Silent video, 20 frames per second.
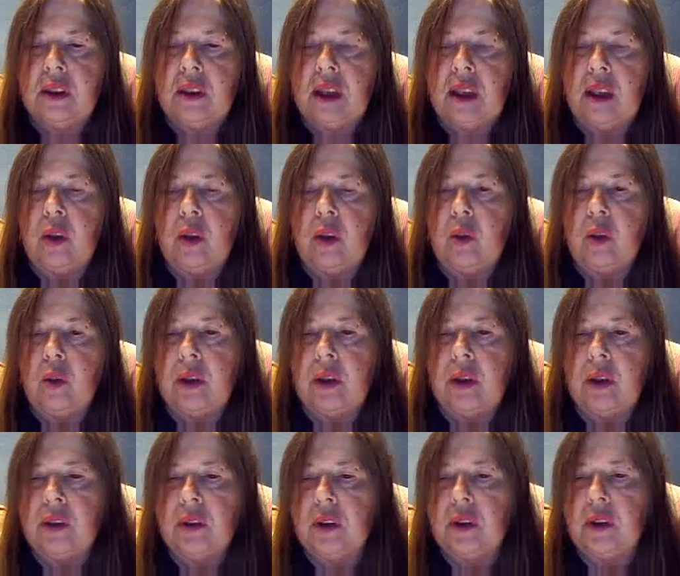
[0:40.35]
I hold
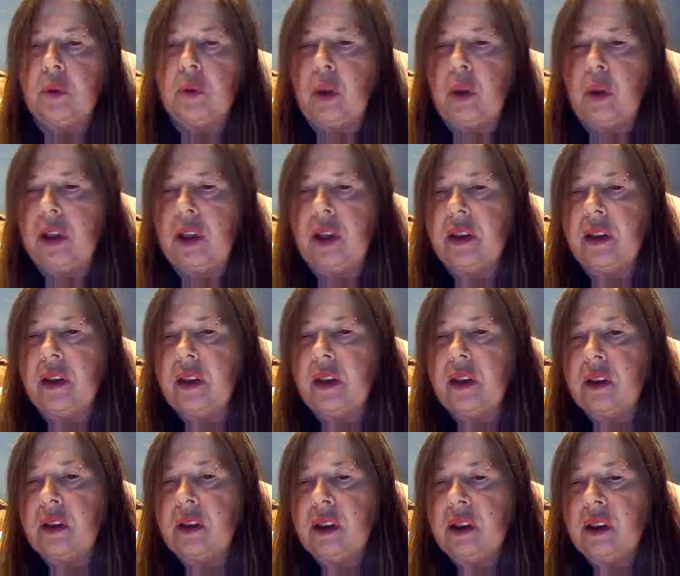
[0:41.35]
on to the
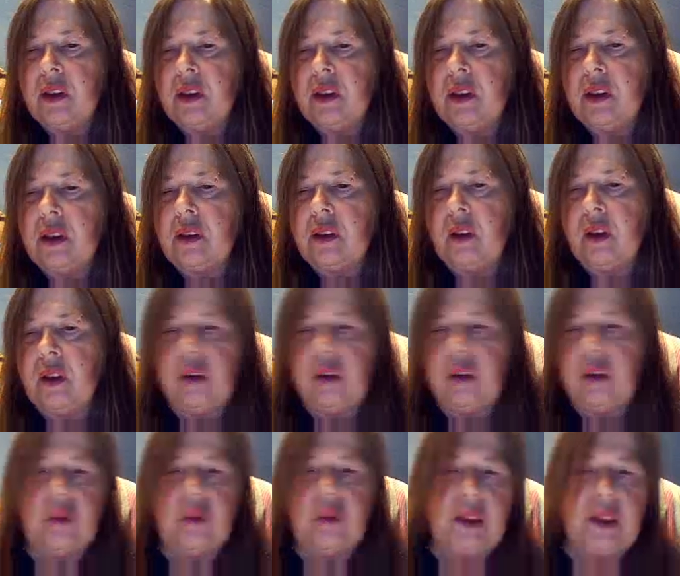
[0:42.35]
wire like
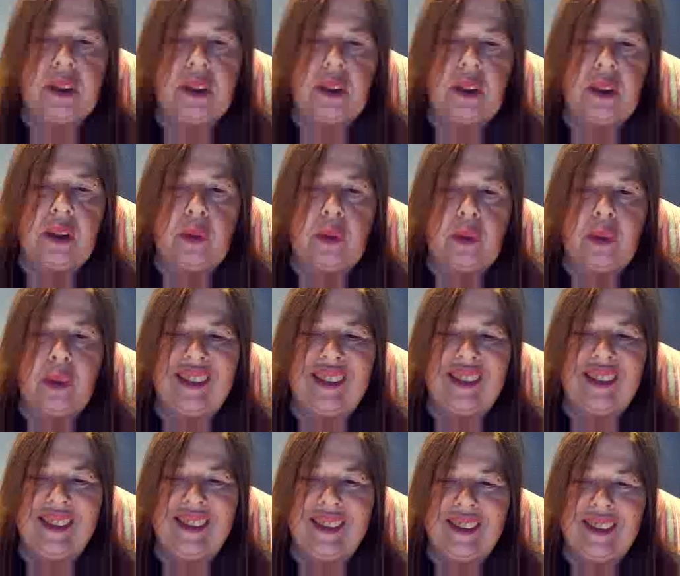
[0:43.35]
all of us in a
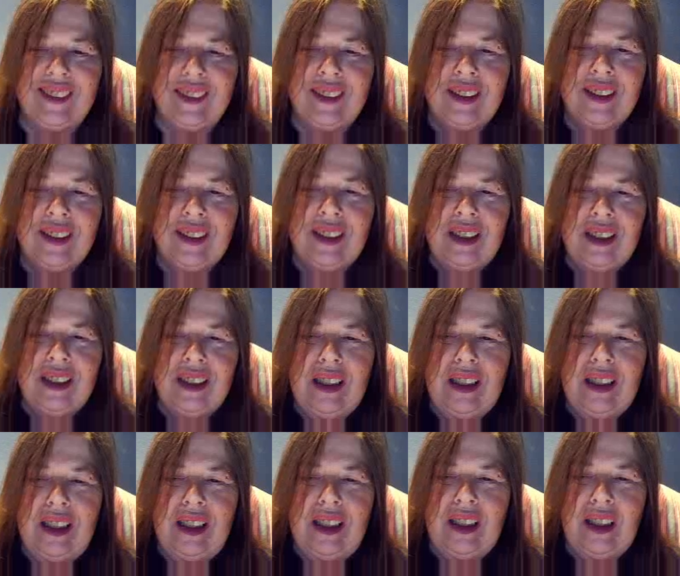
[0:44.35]
way.
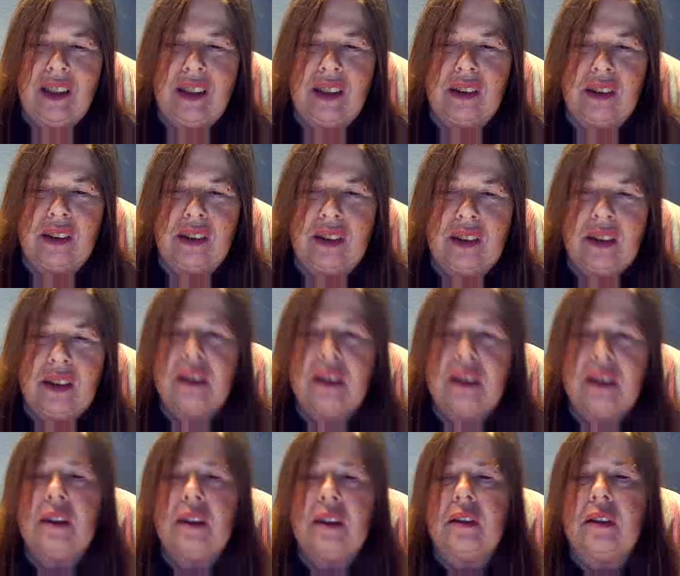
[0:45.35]
I
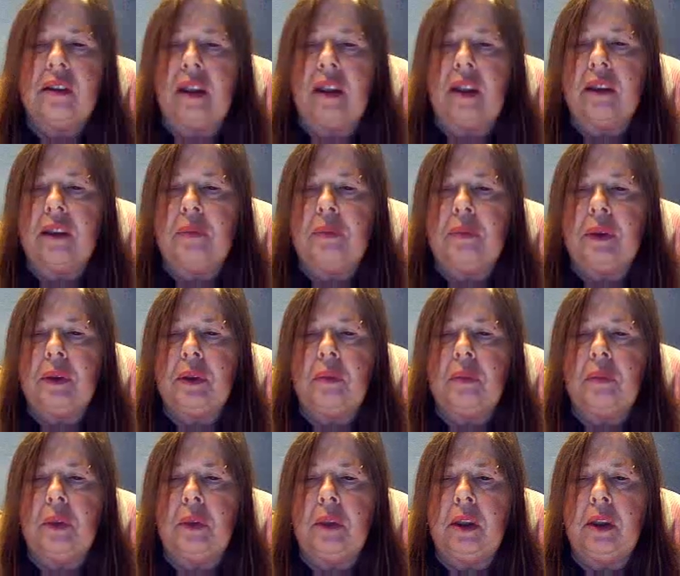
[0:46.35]
like Bill
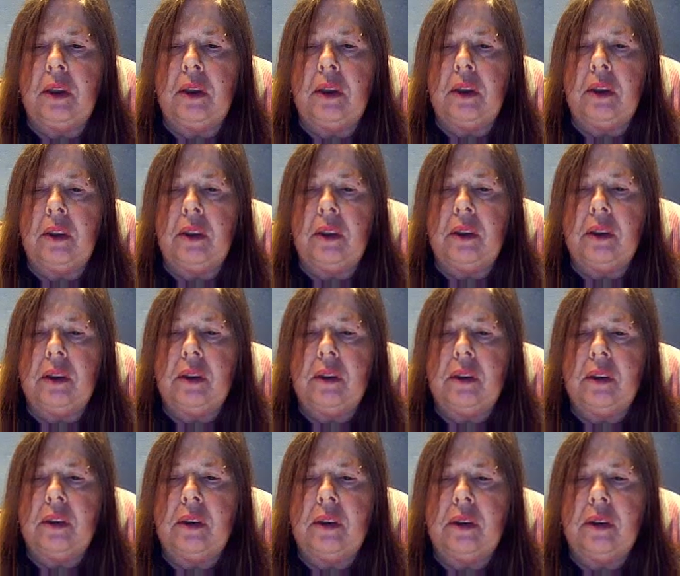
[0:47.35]
Maher
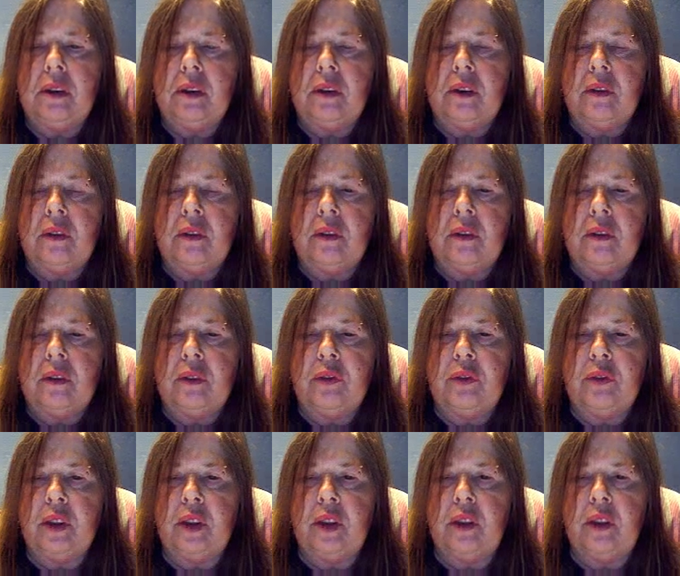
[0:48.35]

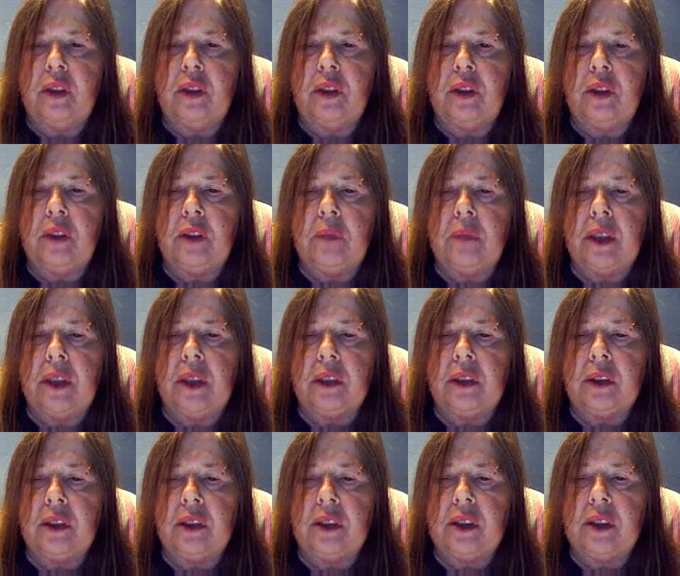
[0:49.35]
very, very much.
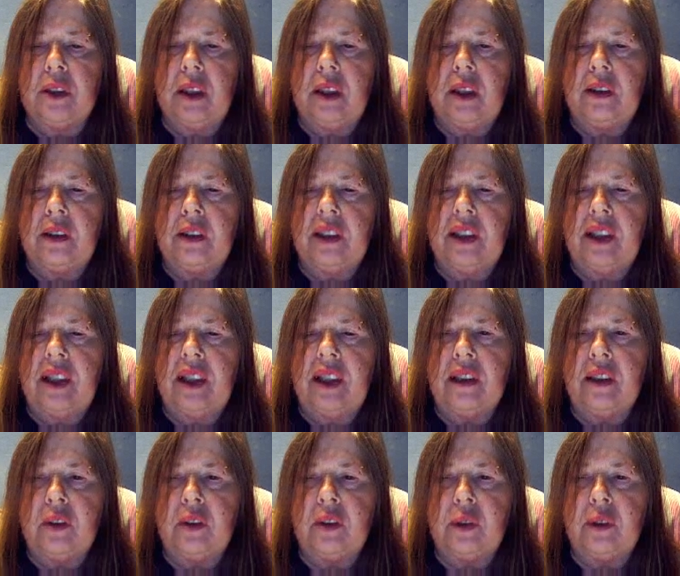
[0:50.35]
I
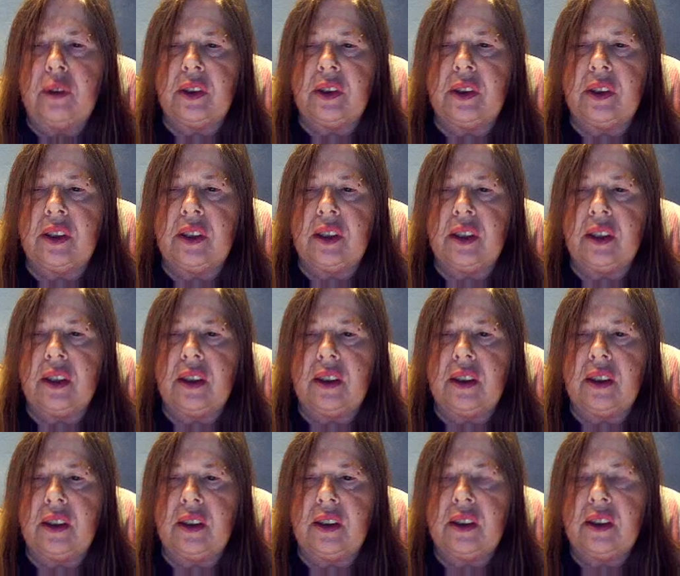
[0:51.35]
can't criticize.